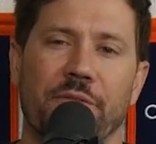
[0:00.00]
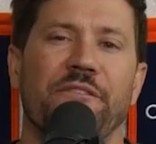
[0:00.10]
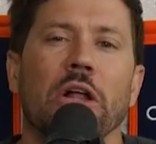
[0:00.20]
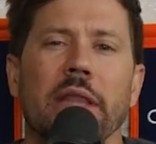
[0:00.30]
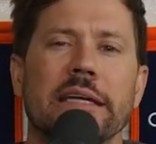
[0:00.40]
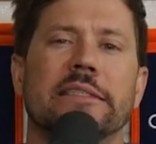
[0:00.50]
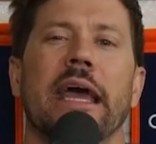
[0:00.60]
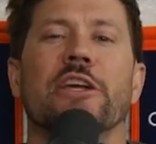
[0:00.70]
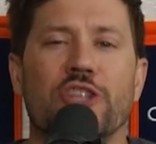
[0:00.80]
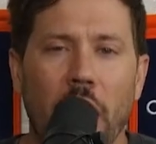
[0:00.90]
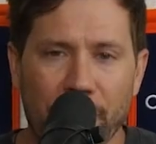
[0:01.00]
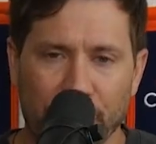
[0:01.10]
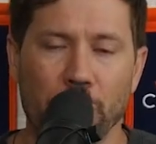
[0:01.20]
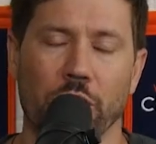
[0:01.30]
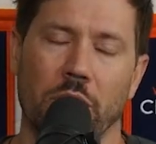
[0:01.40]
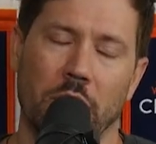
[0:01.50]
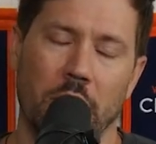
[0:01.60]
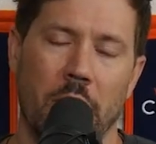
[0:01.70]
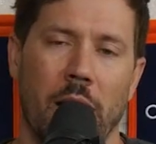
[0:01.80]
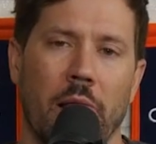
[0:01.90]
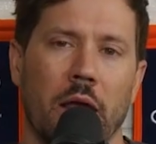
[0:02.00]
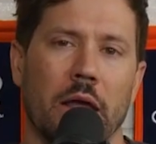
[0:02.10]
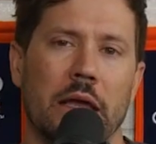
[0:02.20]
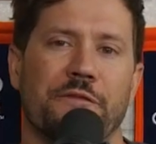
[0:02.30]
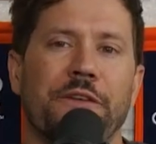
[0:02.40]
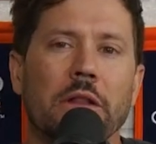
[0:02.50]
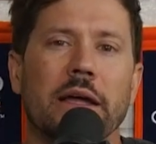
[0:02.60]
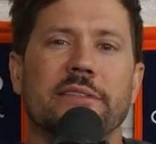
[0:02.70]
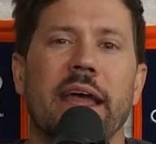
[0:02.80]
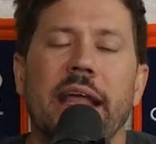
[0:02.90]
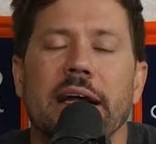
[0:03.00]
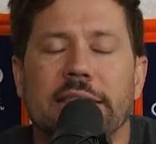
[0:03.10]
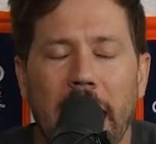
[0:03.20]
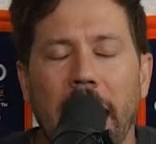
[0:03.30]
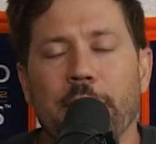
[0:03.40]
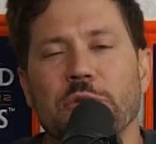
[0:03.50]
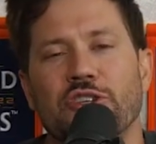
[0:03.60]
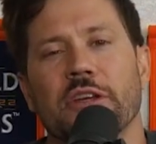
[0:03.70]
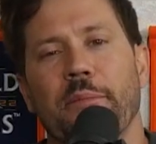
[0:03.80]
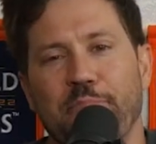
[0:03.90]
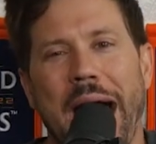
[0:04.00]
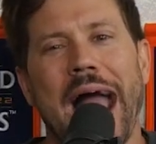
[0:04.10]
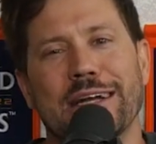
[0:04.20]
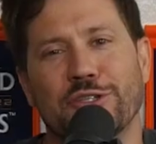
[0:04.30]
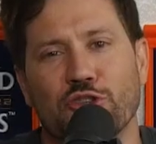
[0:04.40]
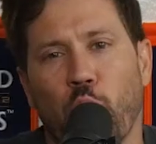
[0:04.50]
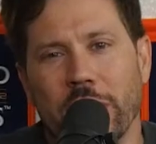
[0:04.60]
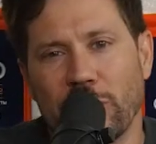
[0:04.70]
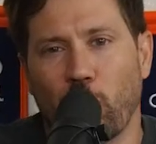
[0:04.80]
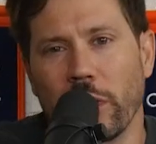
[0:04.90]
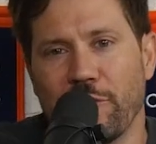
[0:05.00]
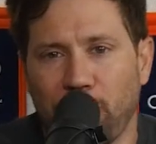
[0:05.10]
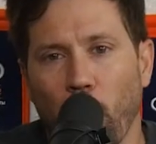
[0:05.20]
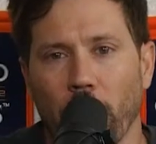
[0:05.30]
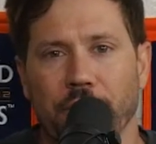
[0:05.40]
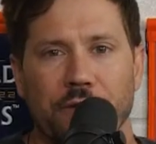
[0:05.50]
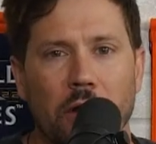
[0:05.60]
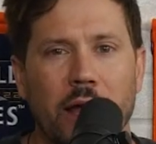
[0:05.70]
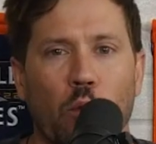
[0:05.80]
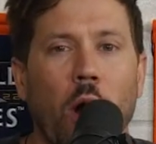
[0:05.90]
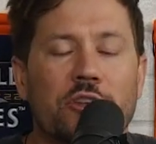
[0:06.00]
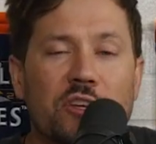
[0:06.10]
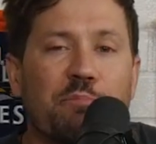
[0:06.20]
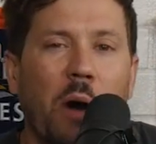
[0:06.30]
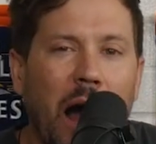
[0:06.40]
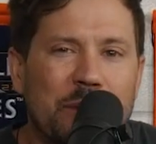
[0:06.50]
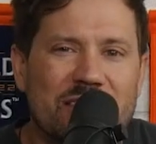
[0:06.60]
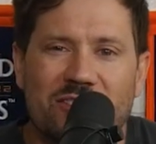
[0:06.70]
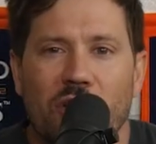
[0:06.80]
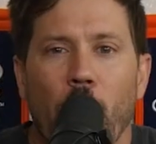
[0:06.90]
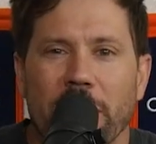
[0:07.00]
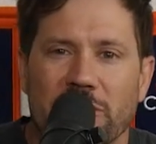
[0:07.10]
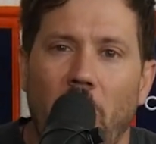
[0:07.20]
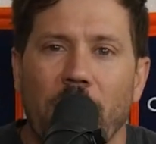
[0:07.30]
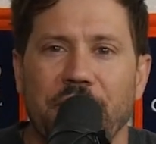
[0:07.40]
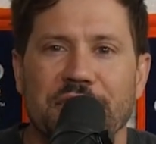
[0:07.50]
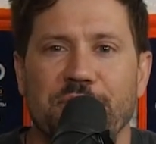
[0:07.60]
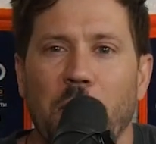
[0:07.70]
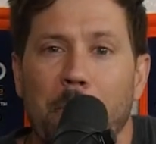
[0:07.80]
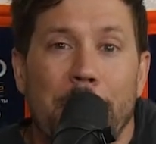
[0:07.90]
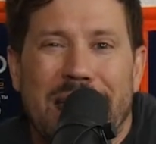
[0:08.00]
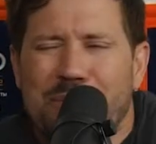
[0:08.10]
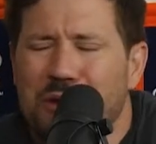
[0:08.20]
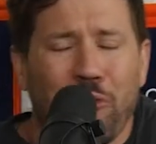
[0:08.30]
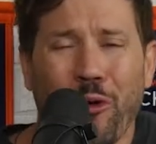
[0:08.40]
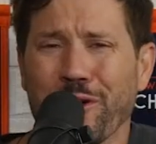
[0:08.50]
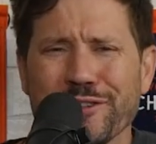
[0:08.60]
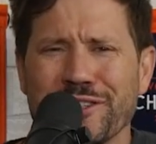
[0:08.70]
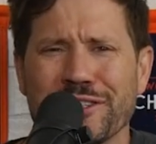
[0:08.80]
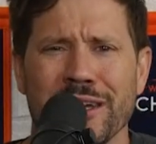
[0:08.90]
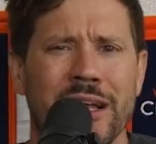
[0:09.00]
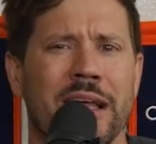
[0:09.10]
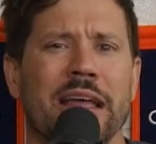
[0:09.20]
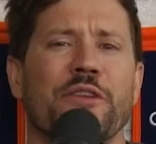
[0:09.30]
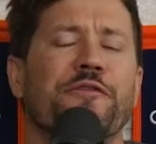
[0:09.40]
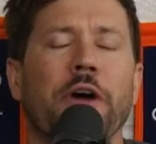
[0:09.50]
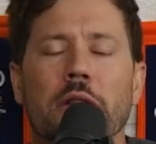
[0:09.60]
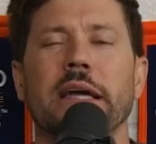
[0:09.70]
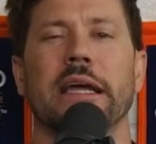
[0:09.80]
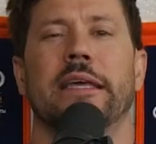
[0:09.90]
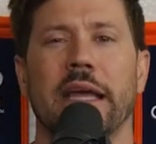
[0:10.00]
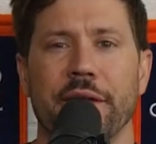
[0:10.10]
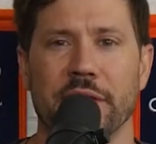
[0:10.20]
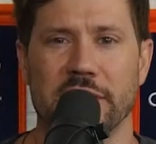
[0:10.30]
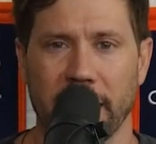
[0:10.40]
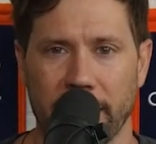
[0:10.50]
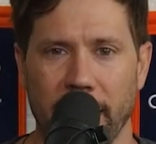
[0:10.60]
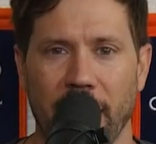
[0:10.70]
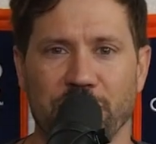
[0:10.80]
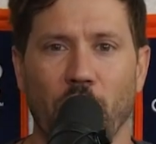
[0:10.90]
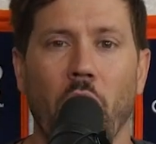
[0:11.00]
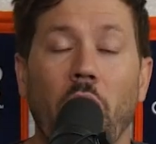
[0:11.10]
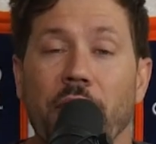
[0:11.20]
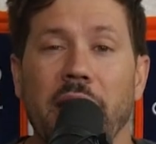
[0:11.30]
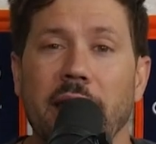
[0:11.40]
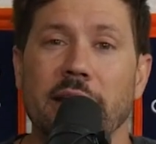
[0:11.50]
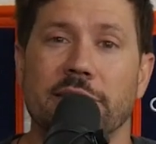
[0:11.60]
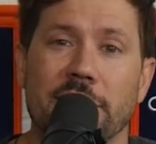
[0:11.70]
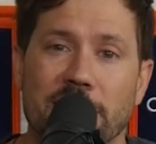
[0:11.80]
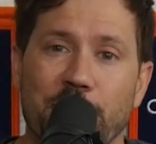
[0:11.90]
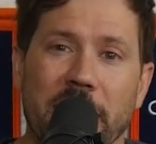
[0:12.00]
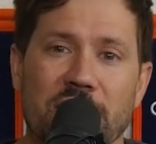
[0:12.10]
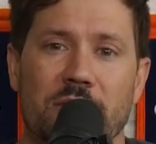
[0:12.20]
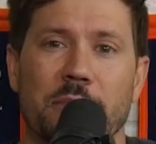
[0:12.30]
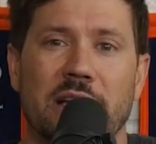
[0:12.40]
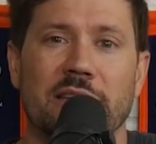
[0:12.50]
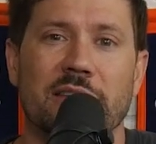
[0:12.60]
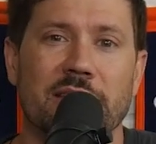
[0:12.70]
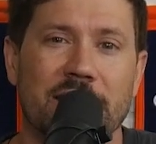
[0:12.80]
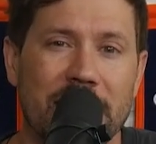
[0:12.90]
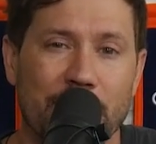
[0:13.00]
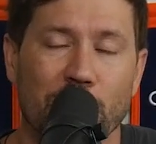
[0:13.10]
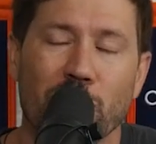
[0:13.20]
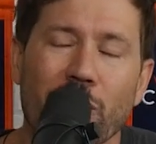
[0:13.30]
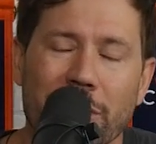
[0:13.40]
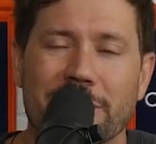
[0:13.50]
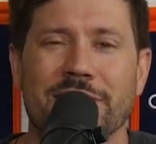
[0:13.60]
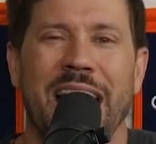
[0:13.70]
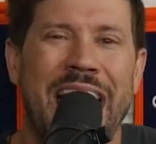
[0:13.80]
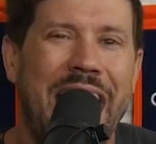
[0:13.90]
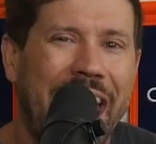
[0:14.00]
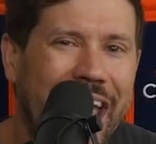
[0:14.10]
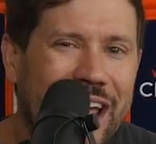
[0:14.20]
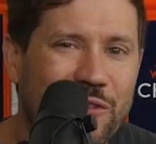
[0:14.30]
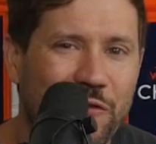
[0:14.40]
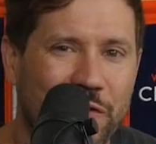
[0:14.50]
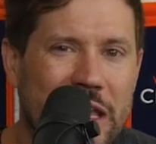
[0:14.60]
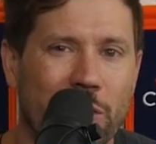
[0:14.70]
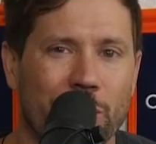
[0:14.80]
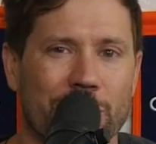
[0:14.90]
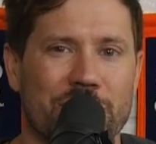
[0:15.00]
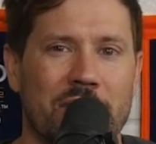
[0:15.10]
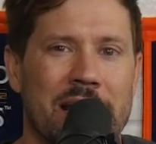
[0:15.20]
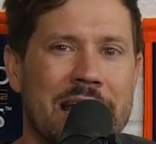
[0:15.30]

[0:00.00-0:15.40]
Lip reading: felt like deja vu. It felt like taking a time machine back to 2024. It felt like watching Bobby Slowick's offense, but maybe worse. It felt like a kick in the dick after all that anticipation because this team looks and feels